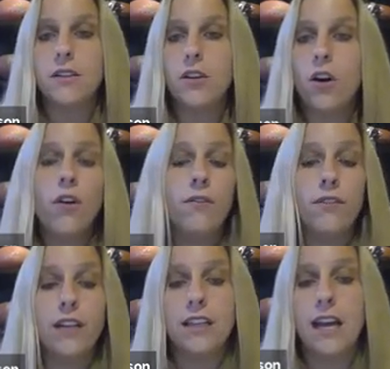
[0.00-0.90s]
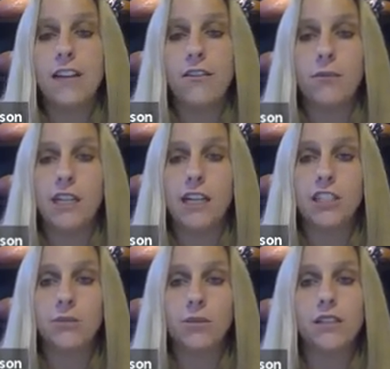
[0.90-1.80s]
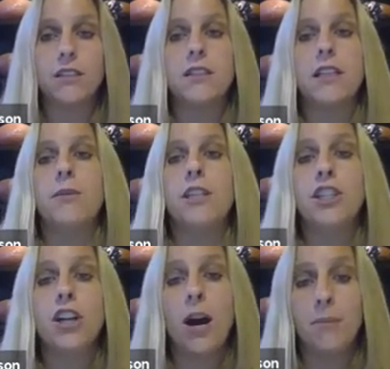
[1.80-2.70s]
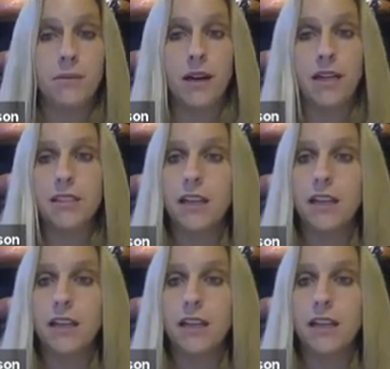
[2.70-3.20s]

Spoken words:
hopefully at the end of a mediation process, they reach a compromise.